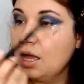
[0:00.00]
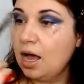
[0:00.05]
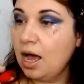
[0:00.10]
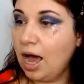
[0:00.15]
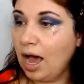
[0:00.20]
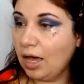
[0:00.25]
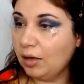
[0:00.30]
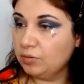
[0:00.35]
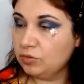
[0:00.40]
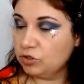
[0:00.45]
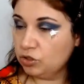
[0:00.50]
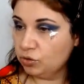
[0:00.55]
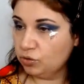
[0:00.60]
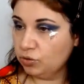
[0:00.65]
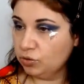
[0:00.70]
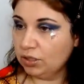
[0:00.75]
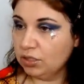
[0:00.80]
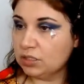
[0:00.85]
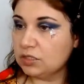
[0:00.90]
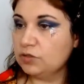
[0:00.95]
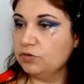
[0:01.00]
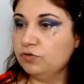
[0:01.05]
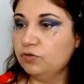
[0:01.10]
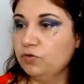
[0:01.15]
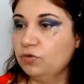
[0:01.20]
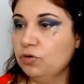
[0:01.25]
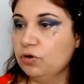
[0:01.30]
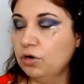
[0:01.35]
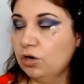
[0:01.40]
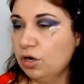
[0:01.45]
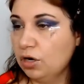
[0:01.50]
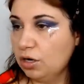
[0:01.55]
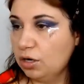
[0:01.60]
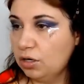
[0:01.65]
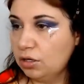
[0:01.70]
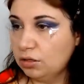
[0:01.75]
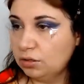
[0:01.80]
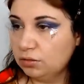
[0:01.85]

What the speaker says: I'm doing this for